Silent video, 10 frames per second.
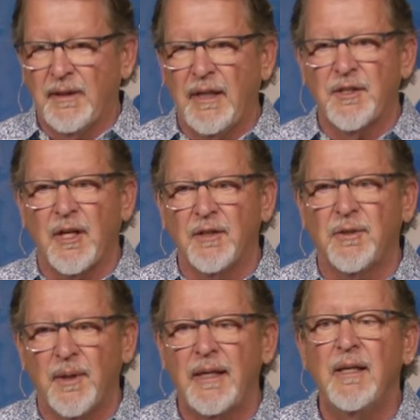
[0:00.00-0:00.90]
gets
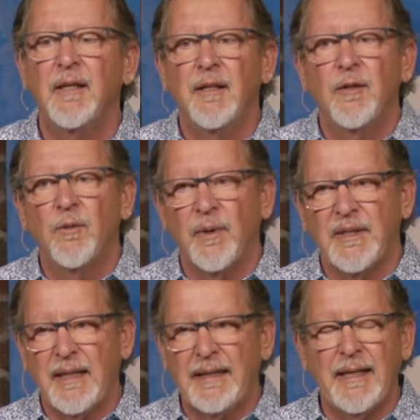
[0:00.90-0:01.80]
hungry, we
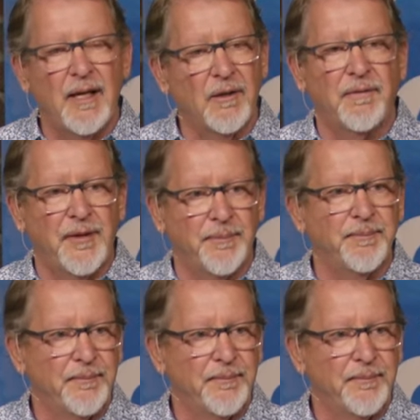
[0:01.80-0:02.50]
take care of them.